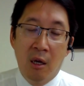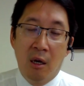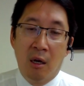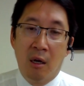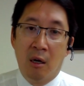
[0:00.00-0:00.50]

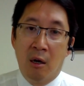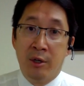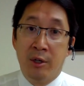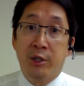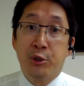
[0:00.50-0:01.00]
are, uh, are
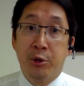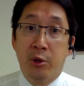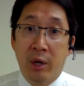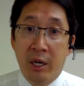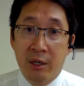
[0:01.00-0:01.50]
industrial
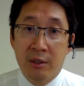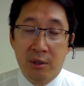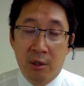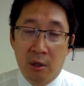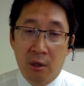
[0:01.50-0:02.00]
ways
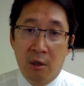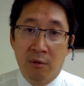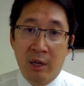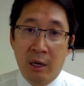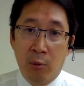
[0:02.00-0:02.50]
uh,
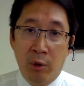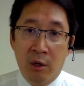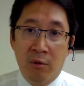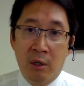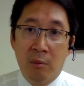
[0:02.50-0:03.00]
of getting rid
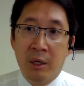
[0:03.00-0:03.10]
of it.